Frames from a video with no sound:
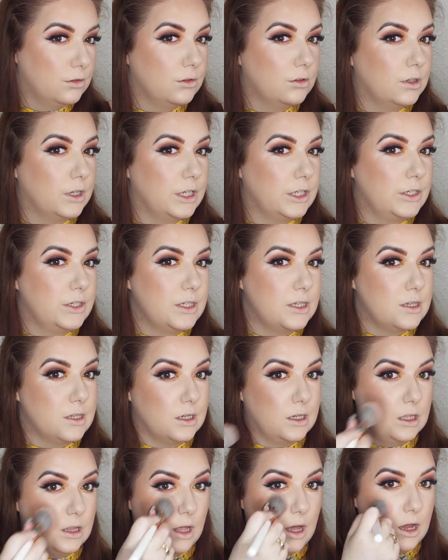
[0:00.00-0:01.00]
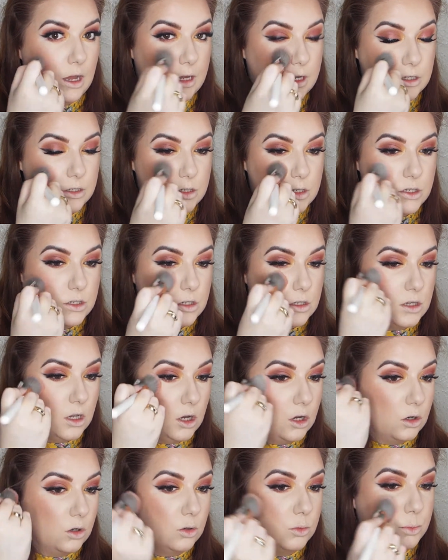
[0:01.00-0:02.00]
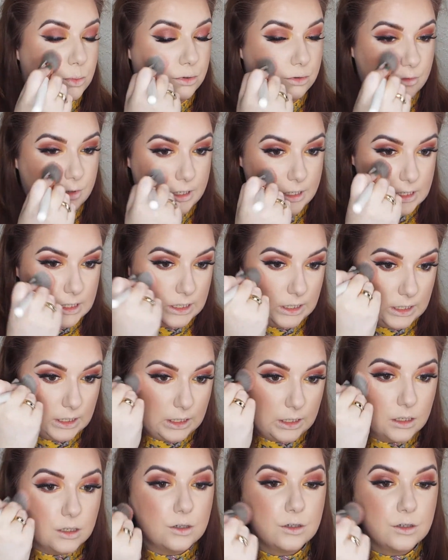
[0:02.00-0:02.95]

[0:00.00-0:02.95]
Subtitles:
Can you see that? It's so pretty.